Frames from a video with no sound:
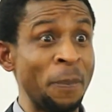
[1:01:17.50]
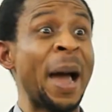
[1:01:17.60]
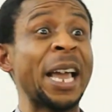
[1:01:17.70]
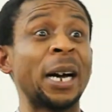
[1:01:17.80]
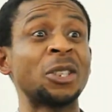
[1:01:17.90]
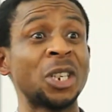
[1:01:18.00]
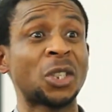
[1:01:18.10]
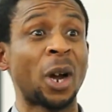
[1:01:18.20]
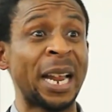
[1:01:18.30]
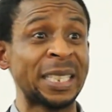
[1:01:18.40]
my country's
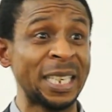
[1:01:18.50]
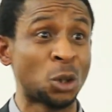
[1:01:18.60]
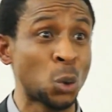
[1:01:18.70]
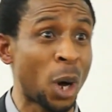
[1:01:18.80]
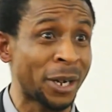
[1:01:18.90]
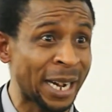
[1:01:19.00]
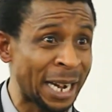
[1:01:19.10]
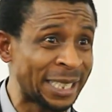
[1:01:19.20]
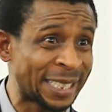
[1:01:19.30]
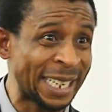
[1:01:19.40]
currency is
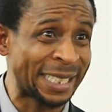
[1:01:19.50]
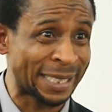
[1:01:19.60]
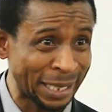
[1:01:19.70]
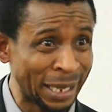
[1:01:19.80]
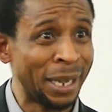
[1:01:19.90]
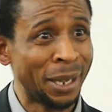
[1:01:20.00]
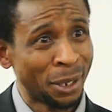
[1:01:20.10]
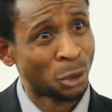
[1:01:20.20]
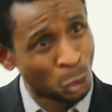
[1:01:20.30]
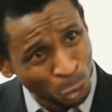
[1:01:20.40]
260
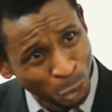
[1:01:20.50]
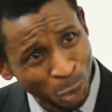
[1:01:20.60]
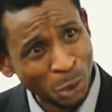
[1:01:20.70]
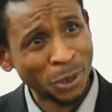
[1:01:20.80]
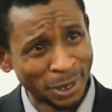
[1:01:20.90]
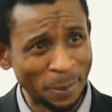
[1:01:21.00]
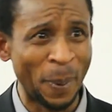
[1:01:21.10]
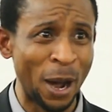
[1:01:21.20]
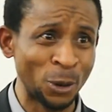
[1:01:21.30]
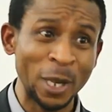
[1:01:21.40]
to the
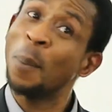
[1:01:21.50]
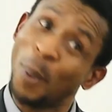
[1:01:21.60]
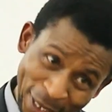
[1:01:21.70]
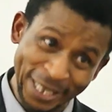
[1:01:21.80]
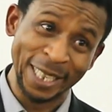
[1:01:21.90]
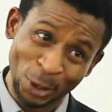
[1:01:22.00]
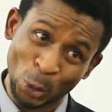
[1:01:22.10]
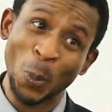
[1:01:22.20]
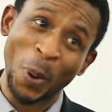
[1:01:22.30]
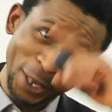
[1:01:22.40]
pounds, but it is
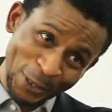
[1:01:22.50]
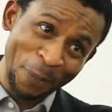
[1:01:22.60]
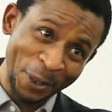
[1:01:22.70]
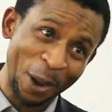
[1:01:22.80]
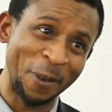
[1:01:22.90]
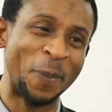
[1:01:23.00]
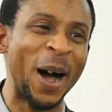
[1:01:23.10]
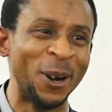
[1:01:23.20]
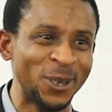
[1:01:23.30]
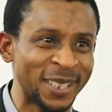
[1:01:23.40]
2 point something of the
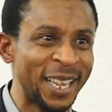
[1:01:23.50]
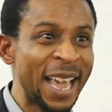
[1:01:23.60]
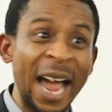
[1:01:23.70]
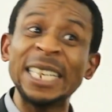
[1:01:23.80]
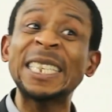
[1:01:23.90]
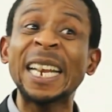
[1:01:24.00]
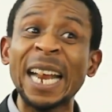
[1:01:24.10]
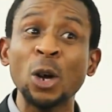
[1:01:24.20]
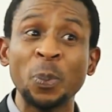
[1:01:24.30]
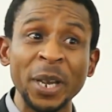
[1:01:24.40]
pounds. And it started
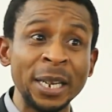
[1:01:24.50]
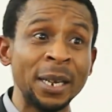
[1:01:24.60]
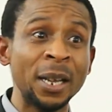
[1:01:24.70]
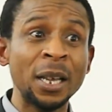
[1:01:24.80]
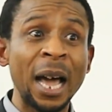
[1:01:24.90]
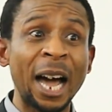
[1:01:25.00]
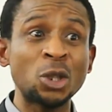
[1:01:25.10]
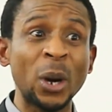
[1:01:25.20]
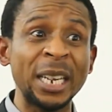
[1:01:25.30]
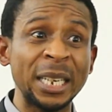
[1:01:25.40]
out being
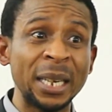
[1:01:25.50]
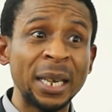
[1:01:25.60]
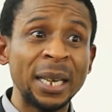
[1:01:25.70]
actually